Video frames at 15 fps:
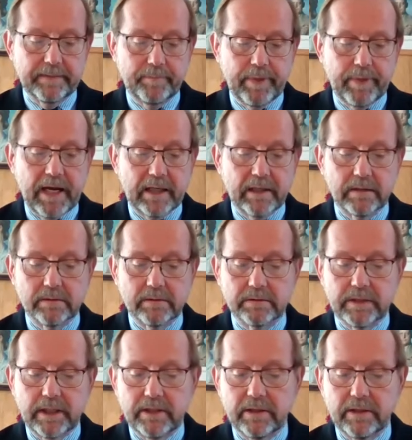Back in
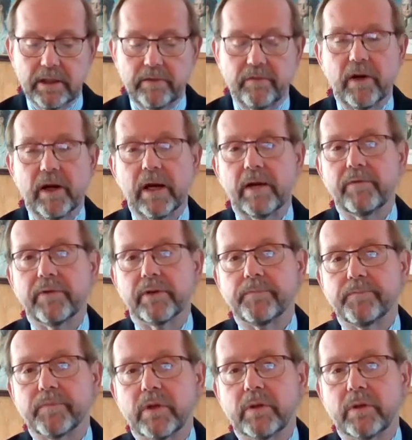1995, the